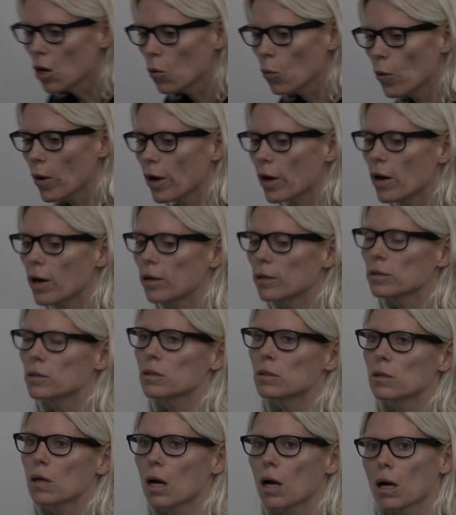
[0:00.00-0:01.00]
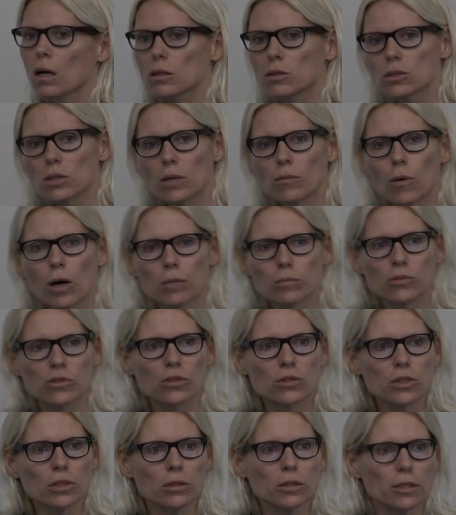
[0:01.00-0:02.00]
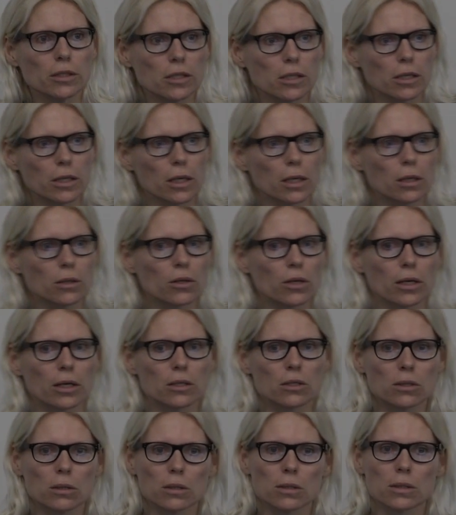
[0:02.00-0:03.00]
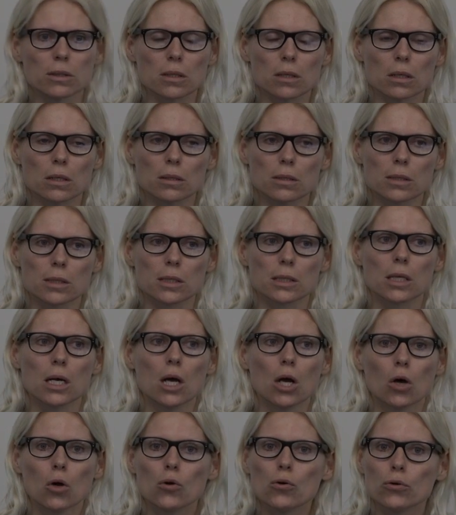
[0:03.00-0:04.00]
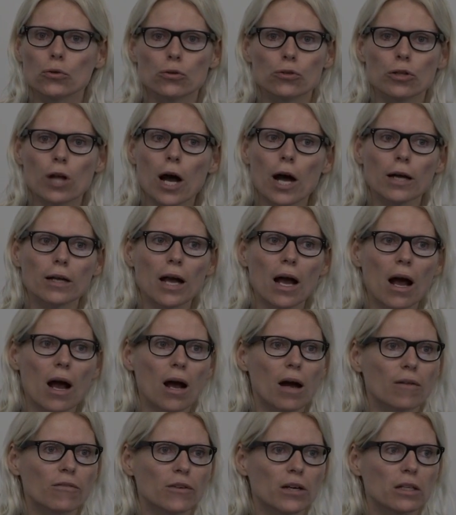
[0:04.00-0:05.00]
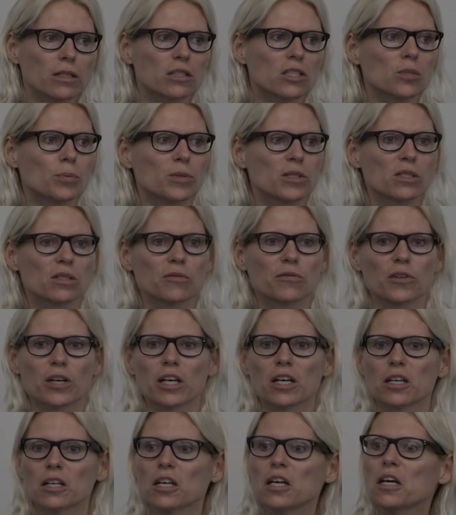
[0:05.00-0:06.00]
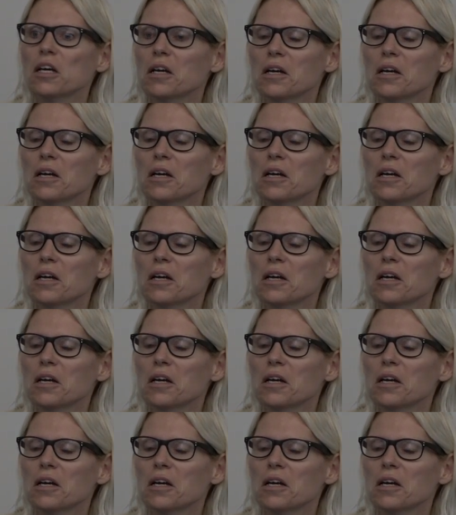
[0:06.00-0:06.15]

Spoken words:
where somewhat mysteriously there are synesthetes who do not have any specific